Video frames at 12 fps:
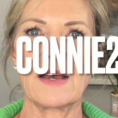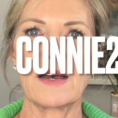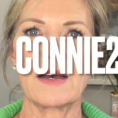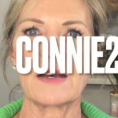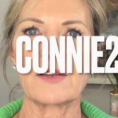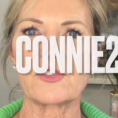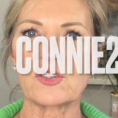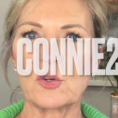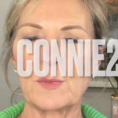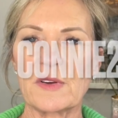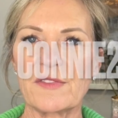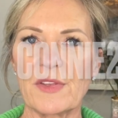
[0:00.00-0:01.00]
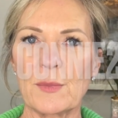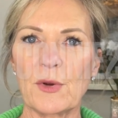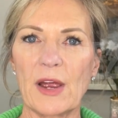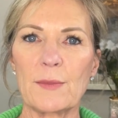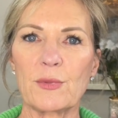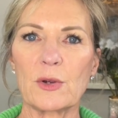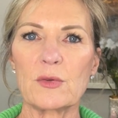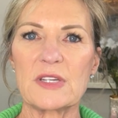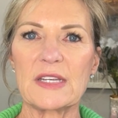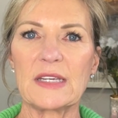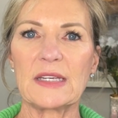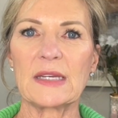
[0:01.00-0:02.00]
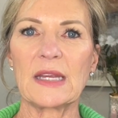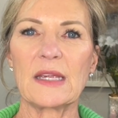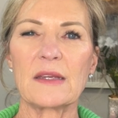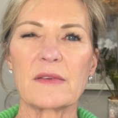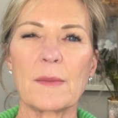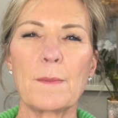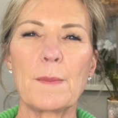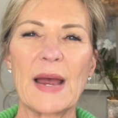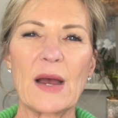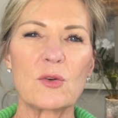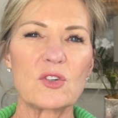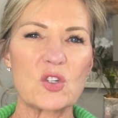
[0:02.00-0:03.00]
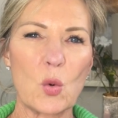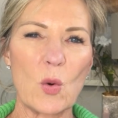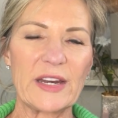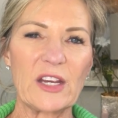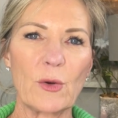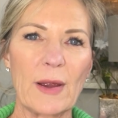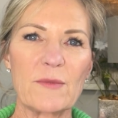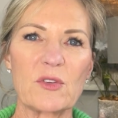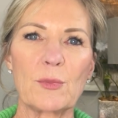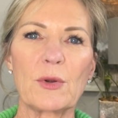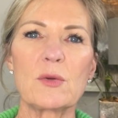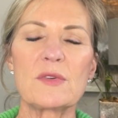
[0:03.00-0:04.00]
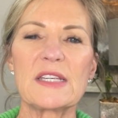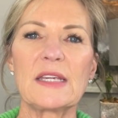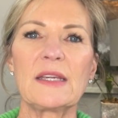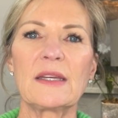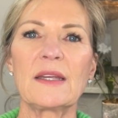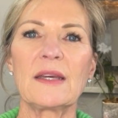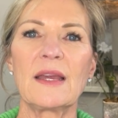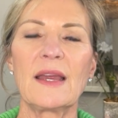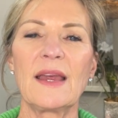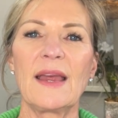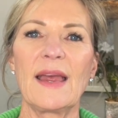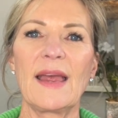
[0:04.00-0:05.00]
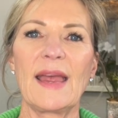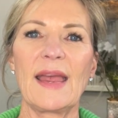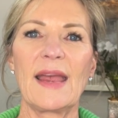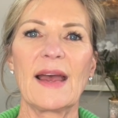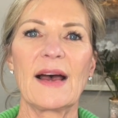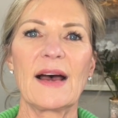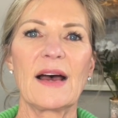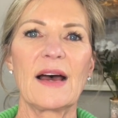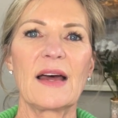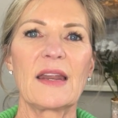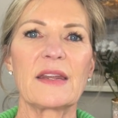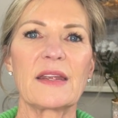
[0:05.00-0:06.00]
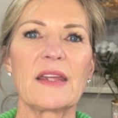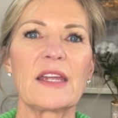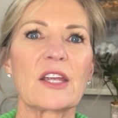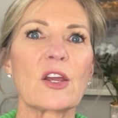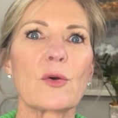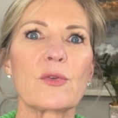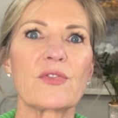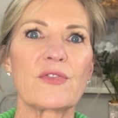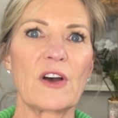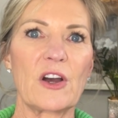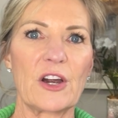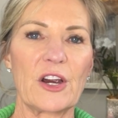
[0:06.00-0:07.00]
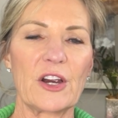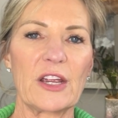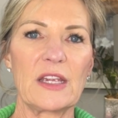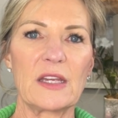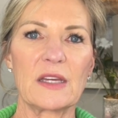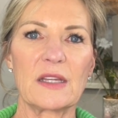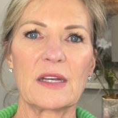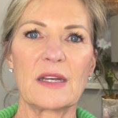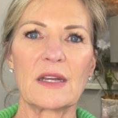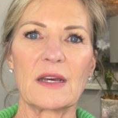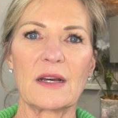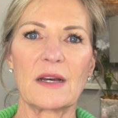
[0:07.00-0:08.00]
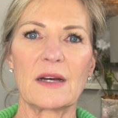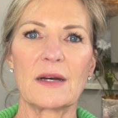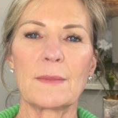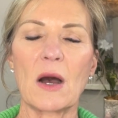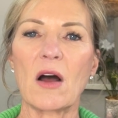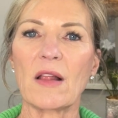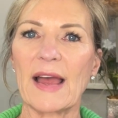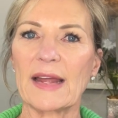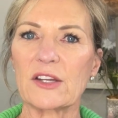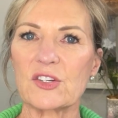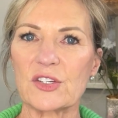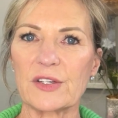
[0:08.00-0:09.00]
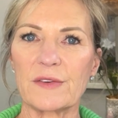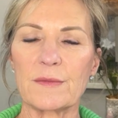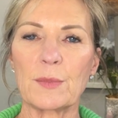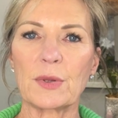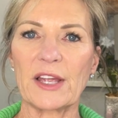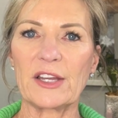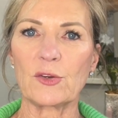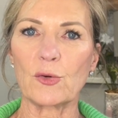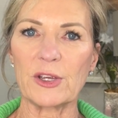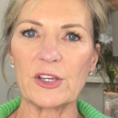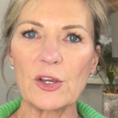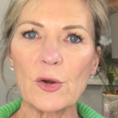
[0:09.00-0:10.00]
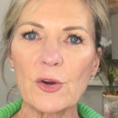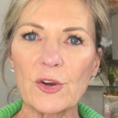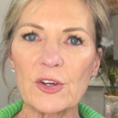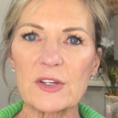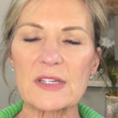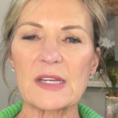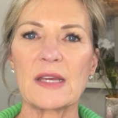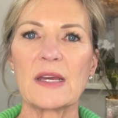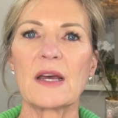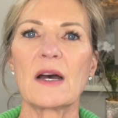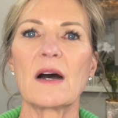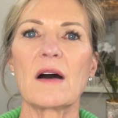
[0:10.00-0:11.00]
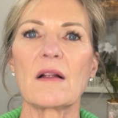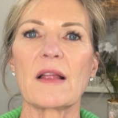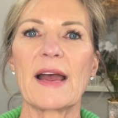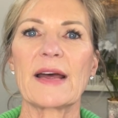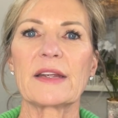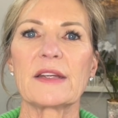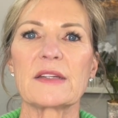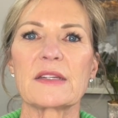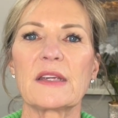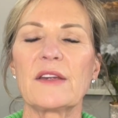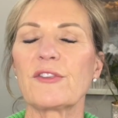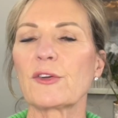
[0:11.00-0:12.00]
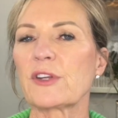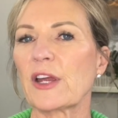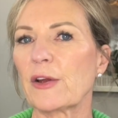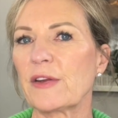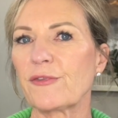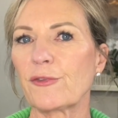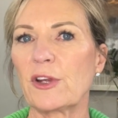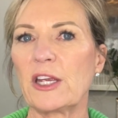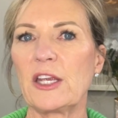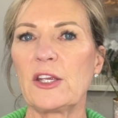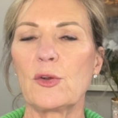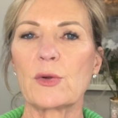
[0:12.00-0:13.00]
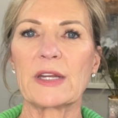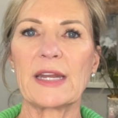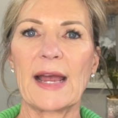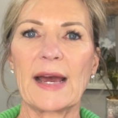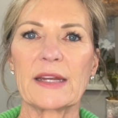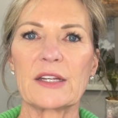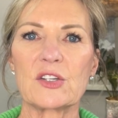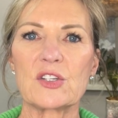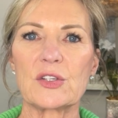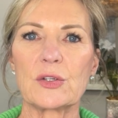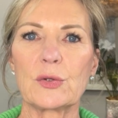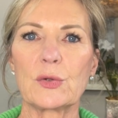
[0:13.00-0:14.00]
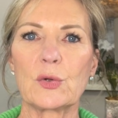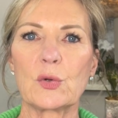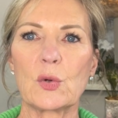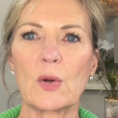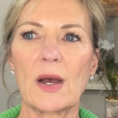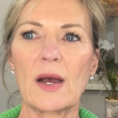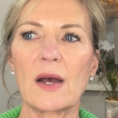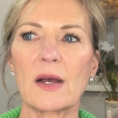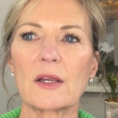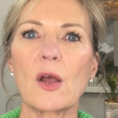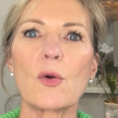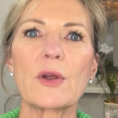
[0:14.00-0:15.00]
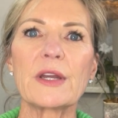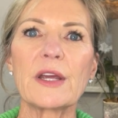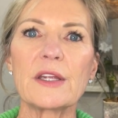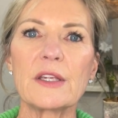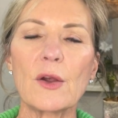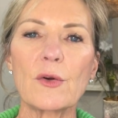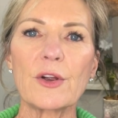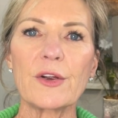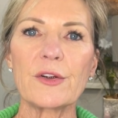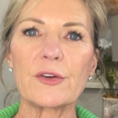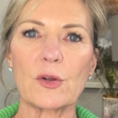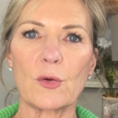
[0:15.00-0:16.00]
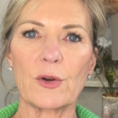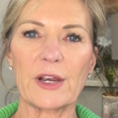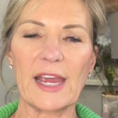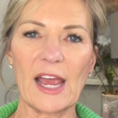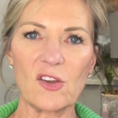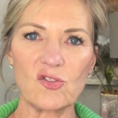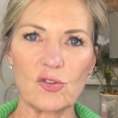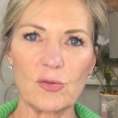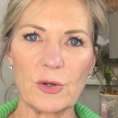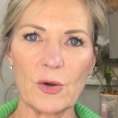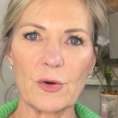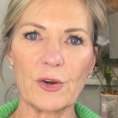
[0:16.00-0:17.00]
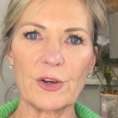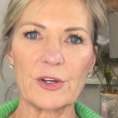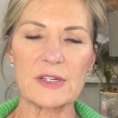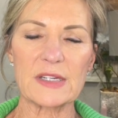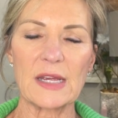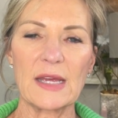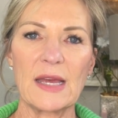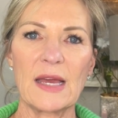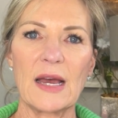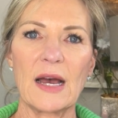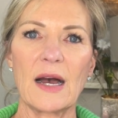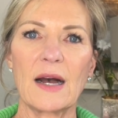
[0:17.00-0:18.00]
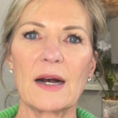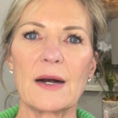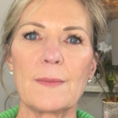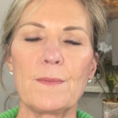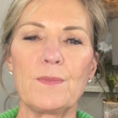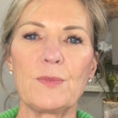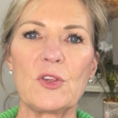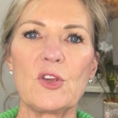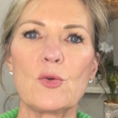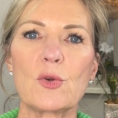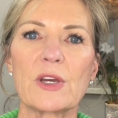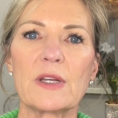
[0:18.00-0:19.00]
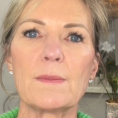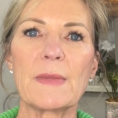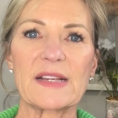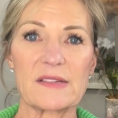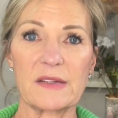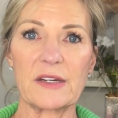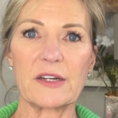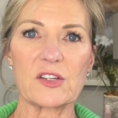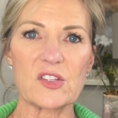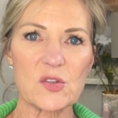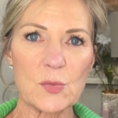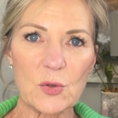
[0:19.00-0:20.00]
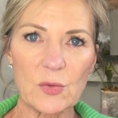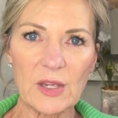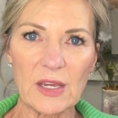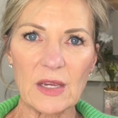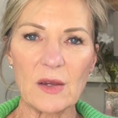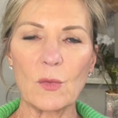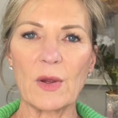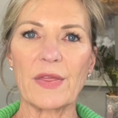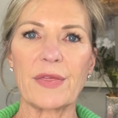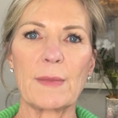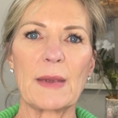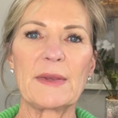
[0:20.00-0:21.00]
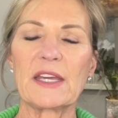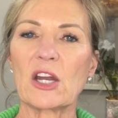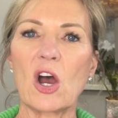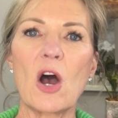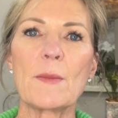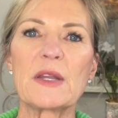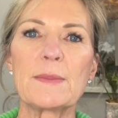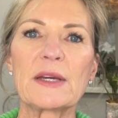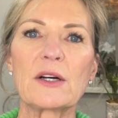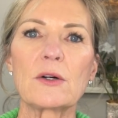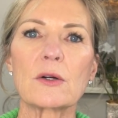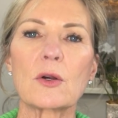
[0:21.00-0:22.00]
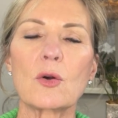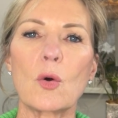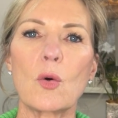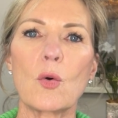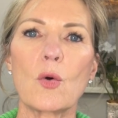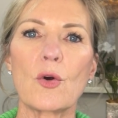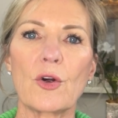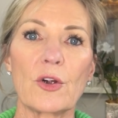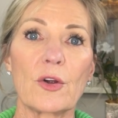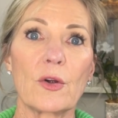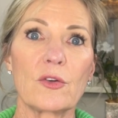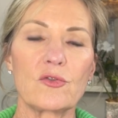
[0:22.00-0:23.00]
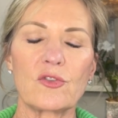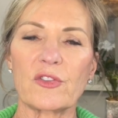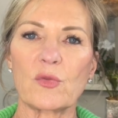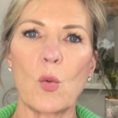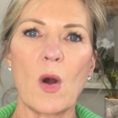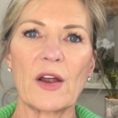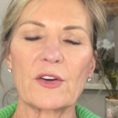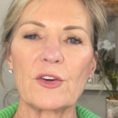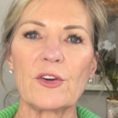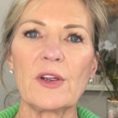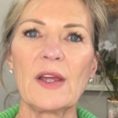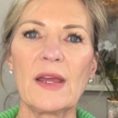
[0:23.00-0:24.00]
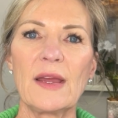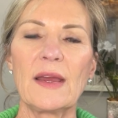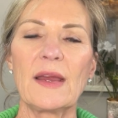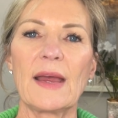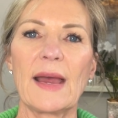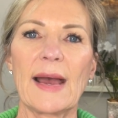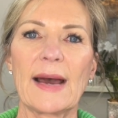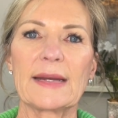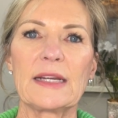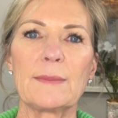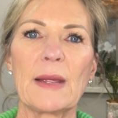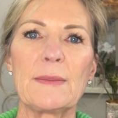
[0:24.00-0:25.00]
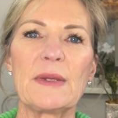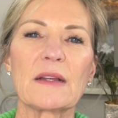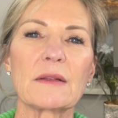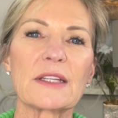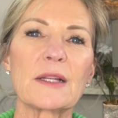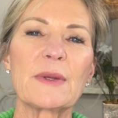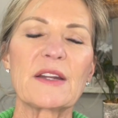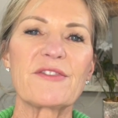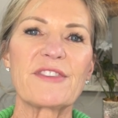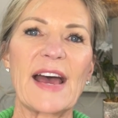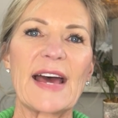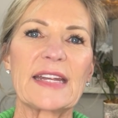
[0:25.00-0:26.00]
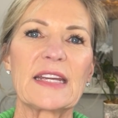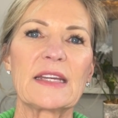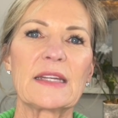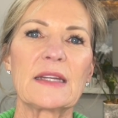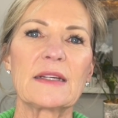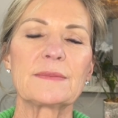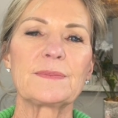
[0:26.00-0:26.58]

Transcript: A scoop of the Prime Protein is about 20 grams of protein, and it goes far in, I'll add it to plain Greek yogurt. I'll add it, if you're dairy free, you can add it to coconut yogurt or a cashew yogurt. You can mix it in a smoothie with maybe an almond milk or just water, adding maybe a little bit of fat in,